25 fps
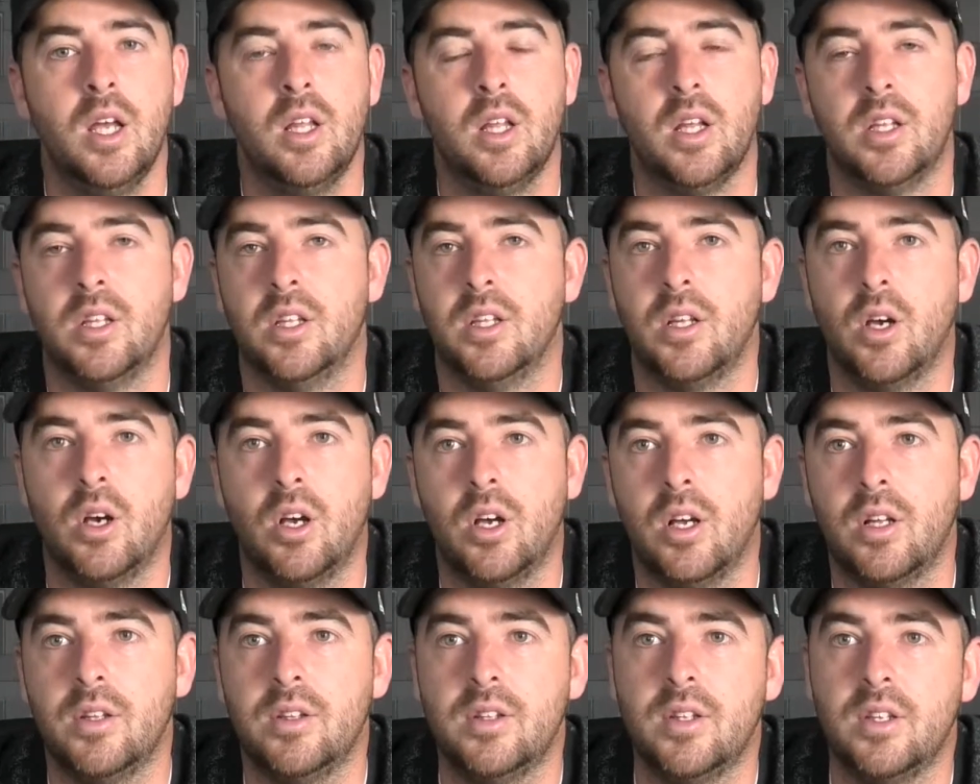uh,
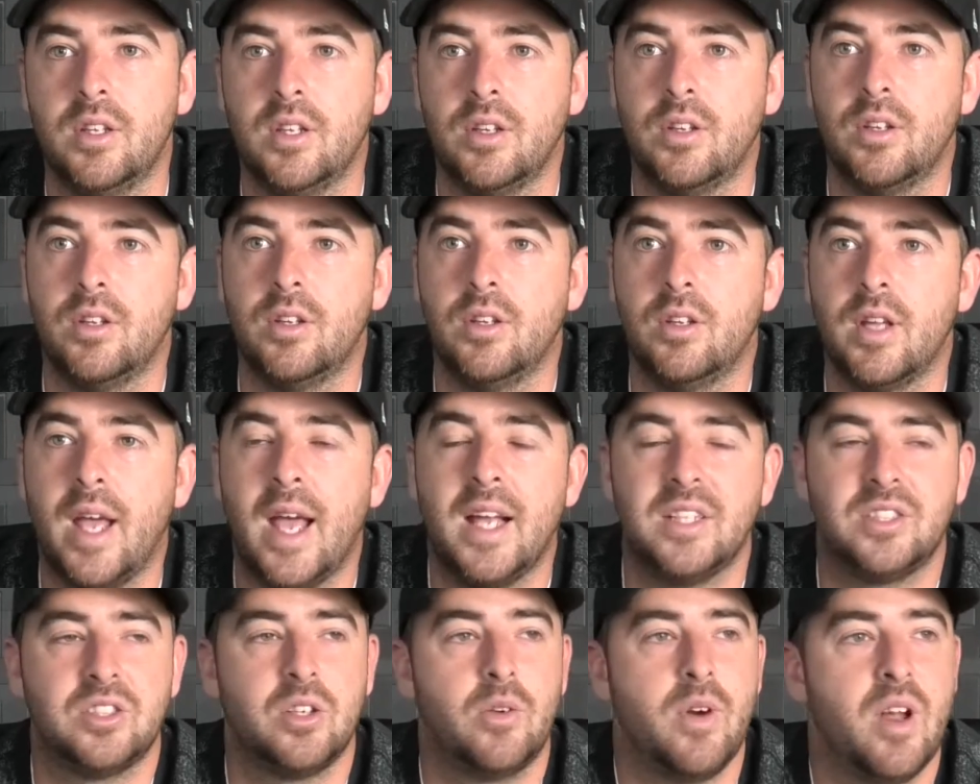uh the
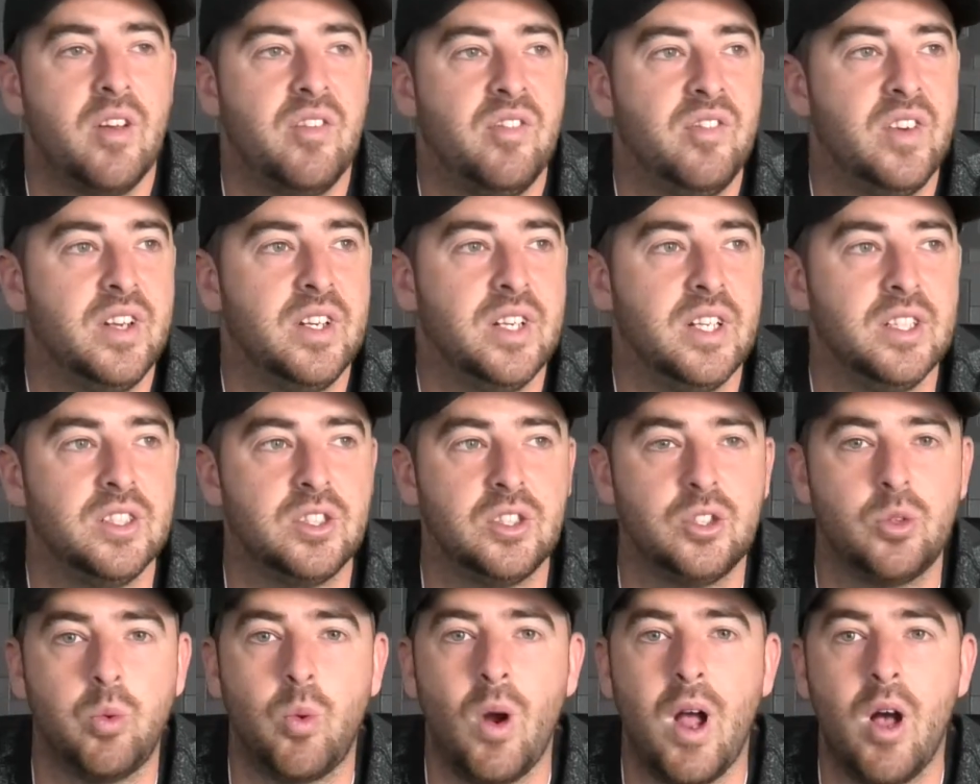SRF
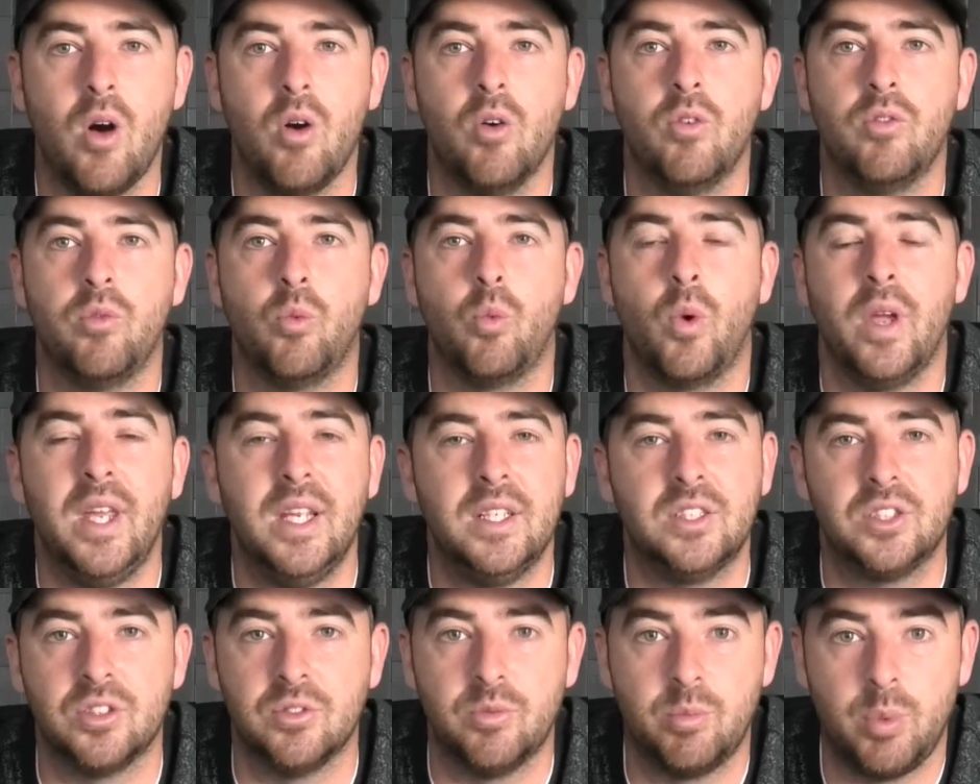Fitness 12
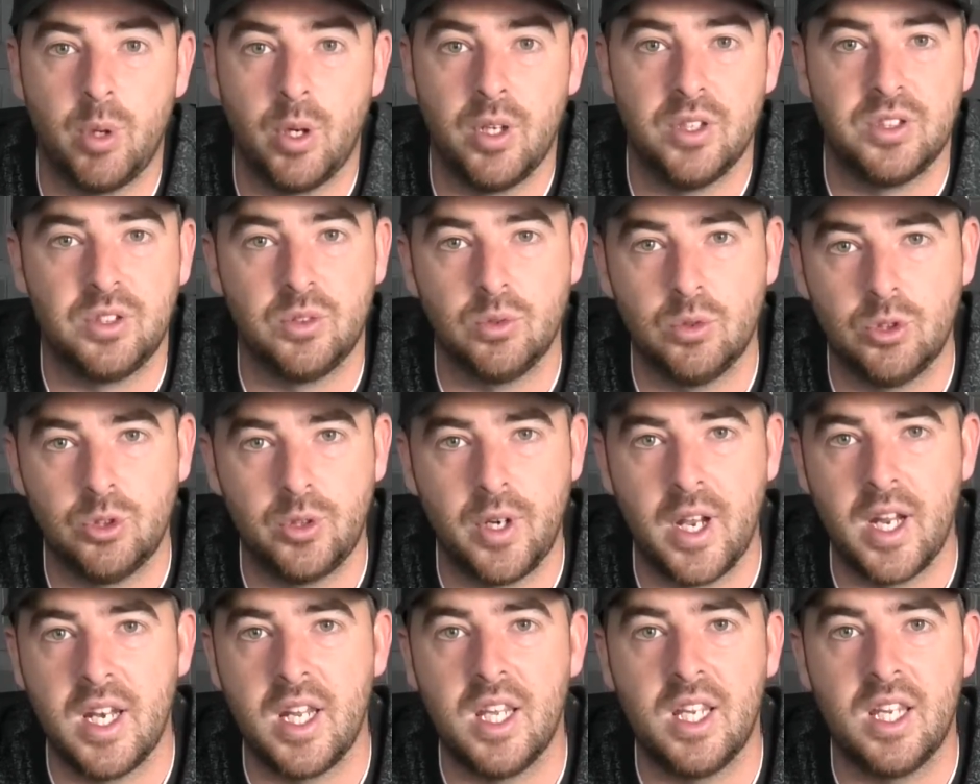weeks of personal
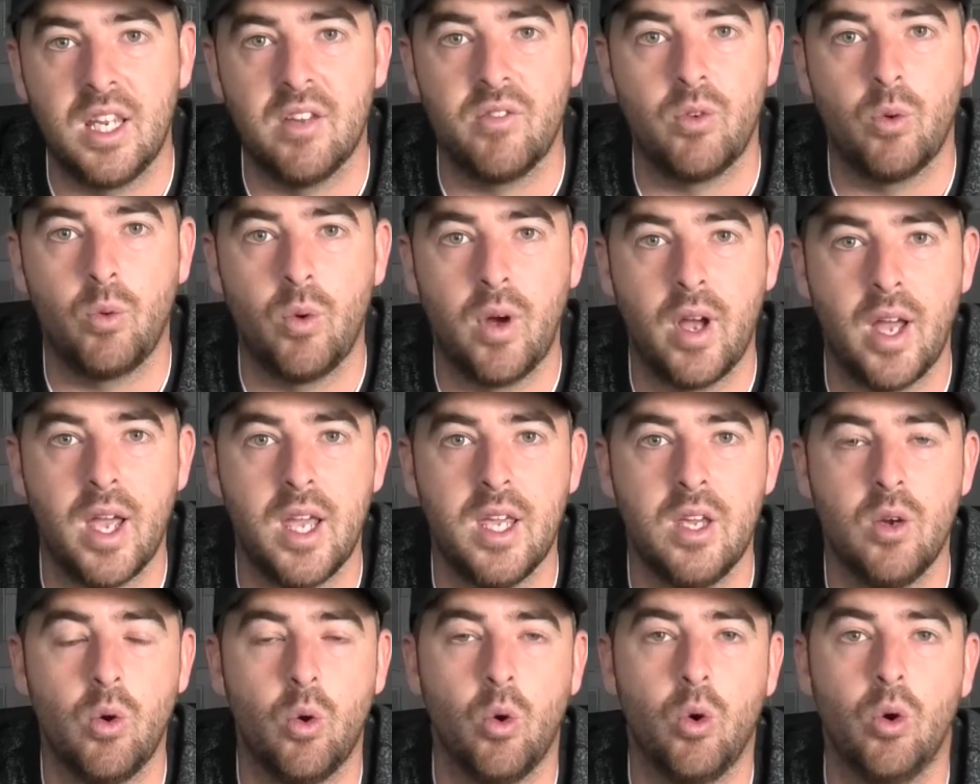training
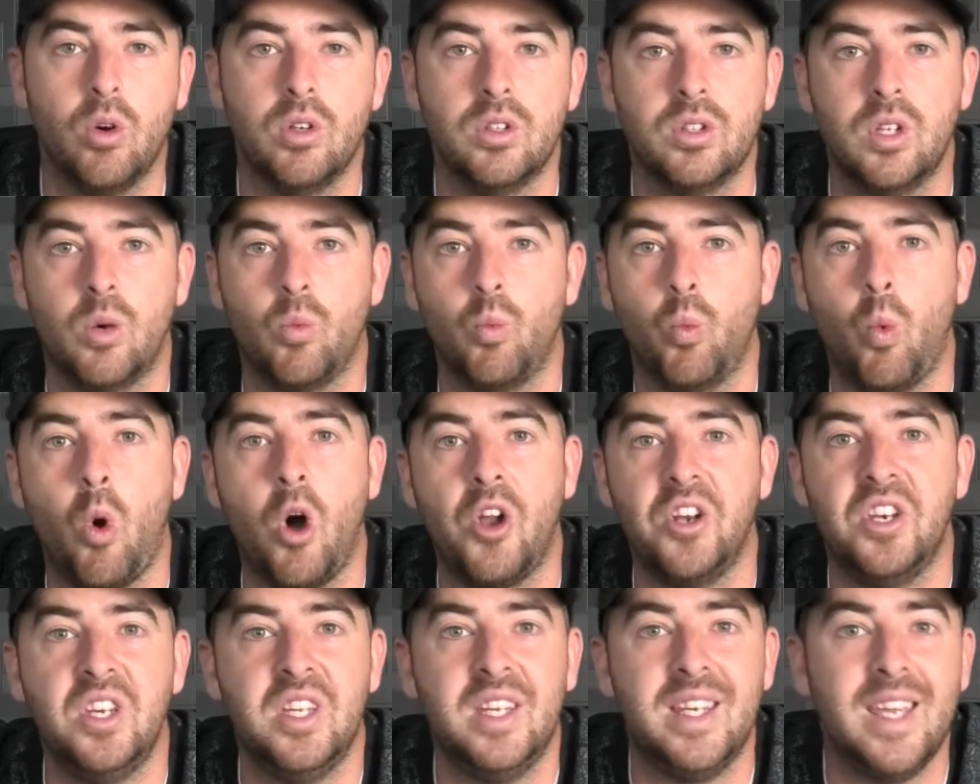giveaway or
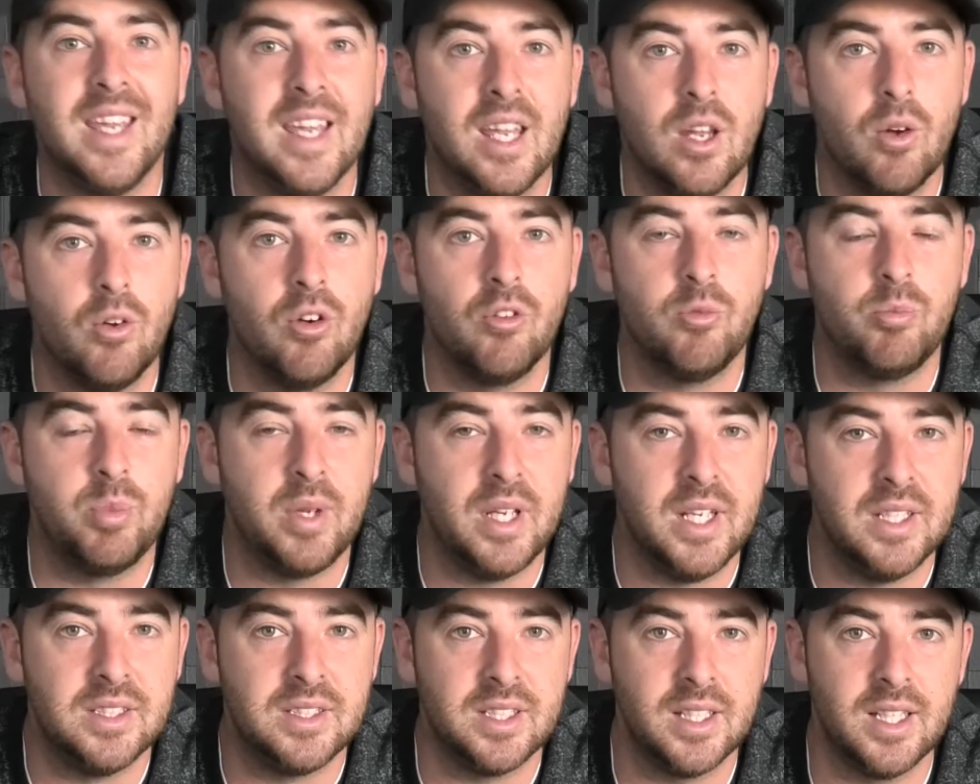one year of
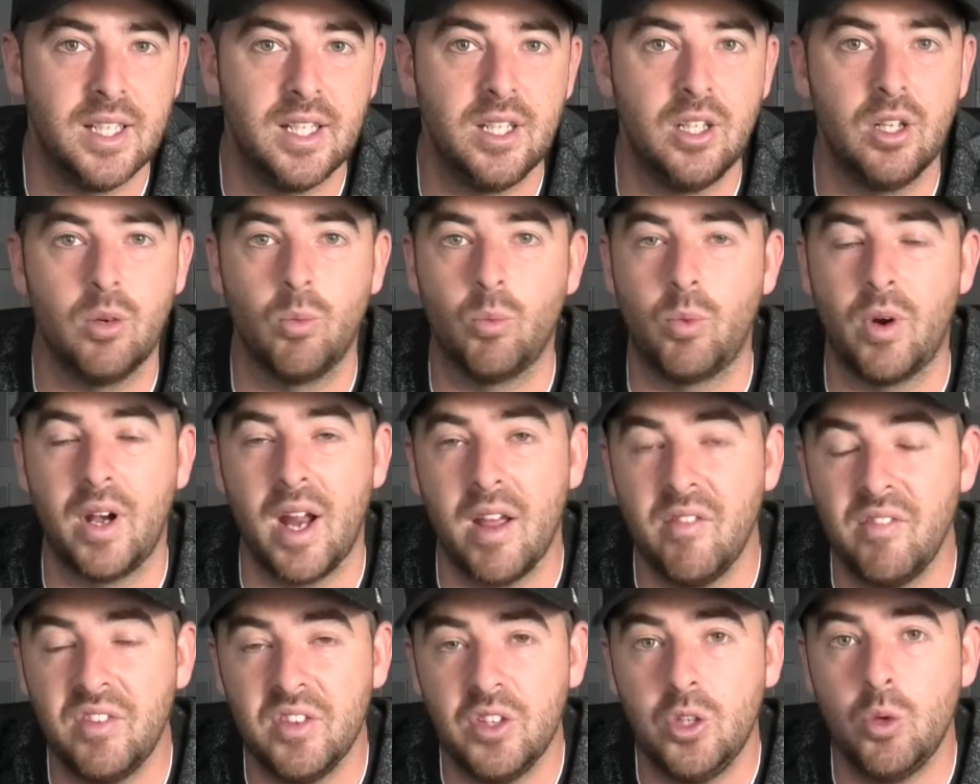PT,
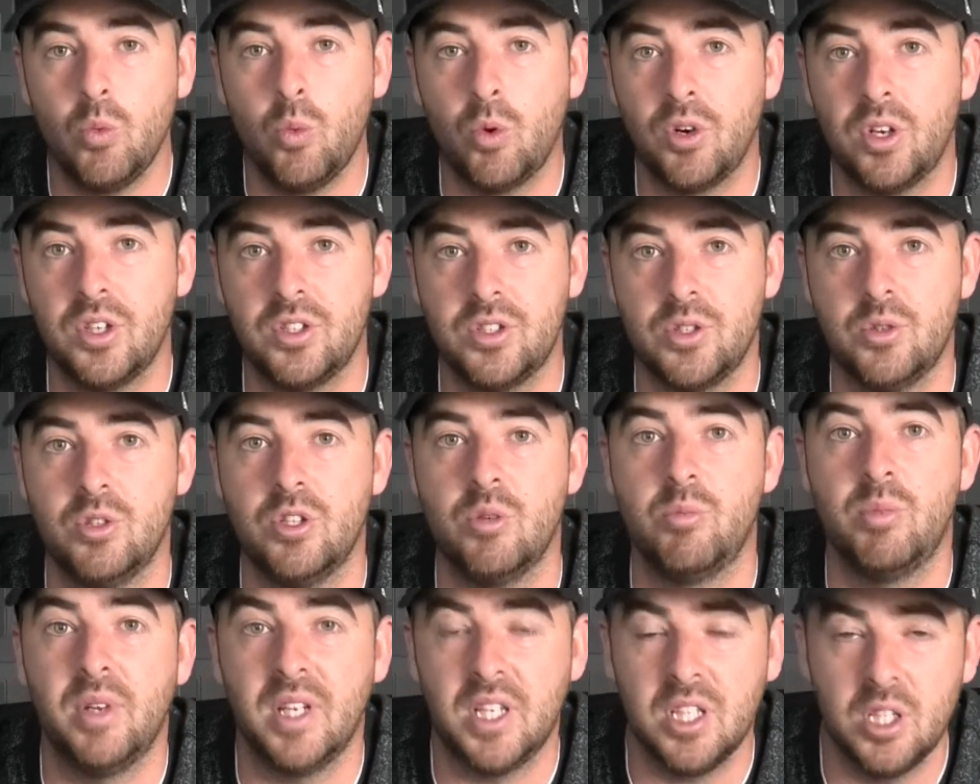whatever you want to do.
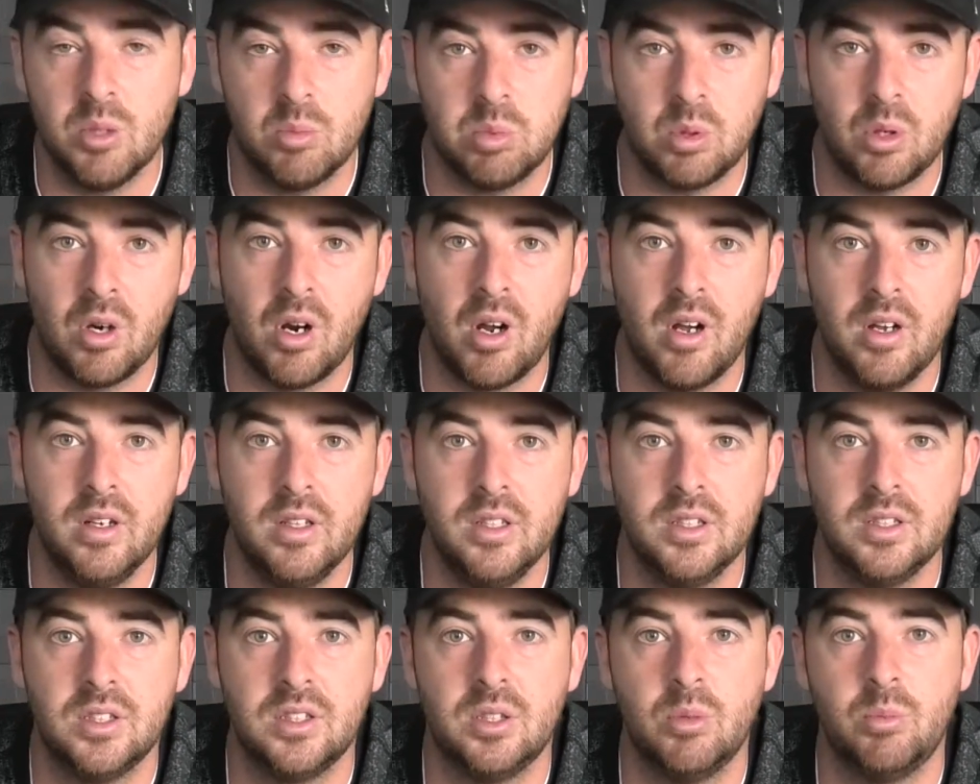The bigger the
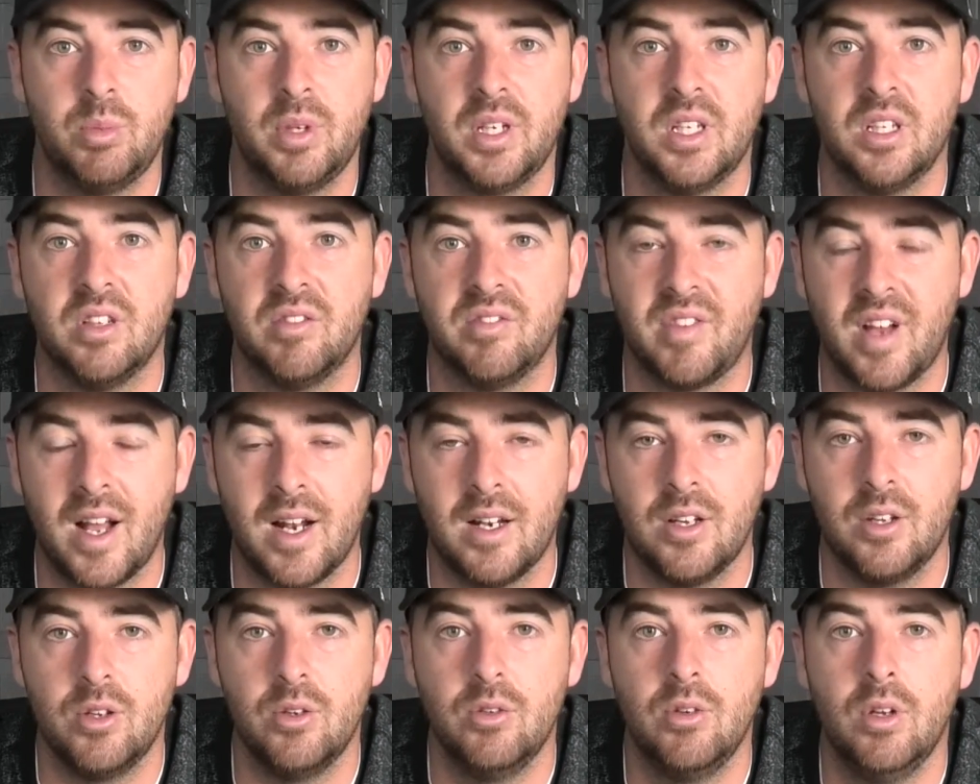prize, the bigger the
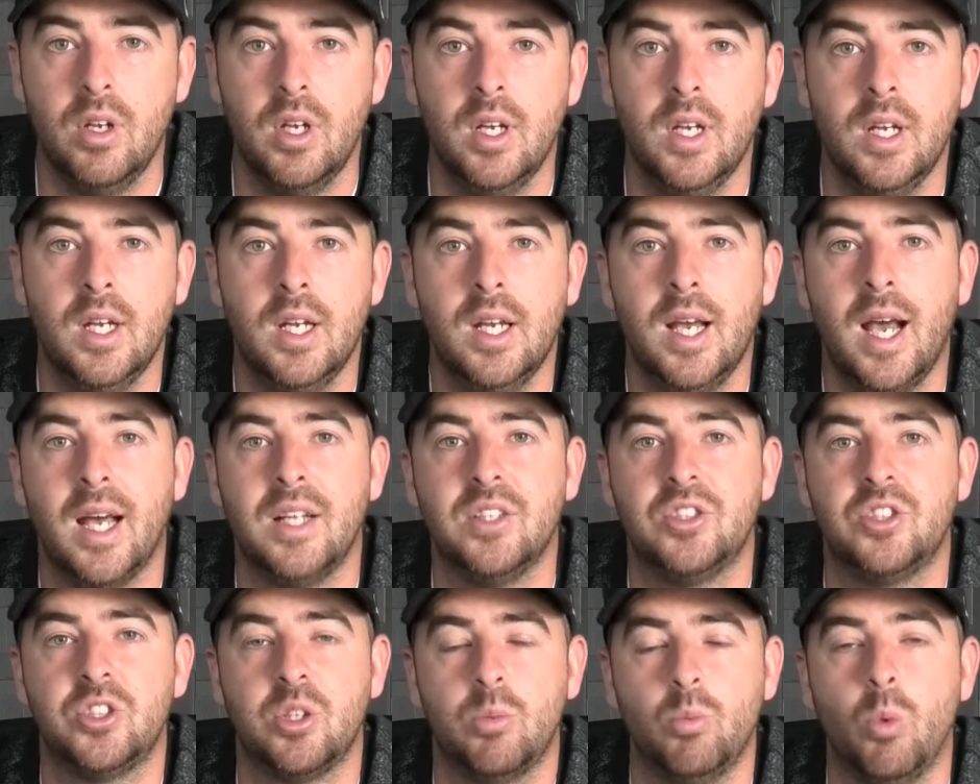value,
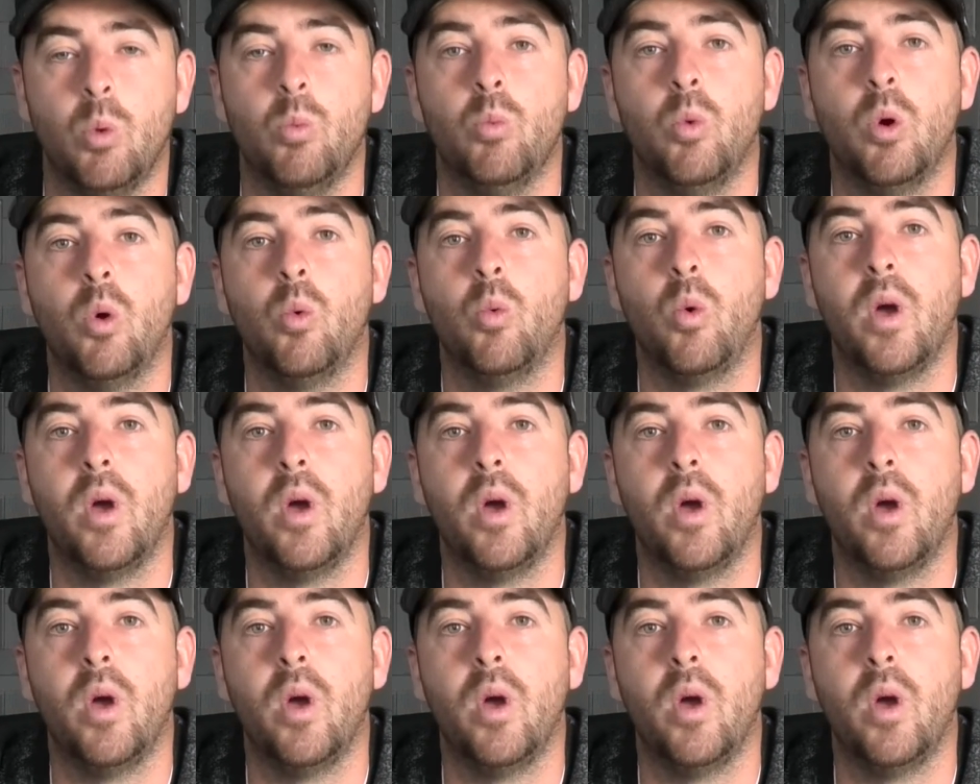and someone will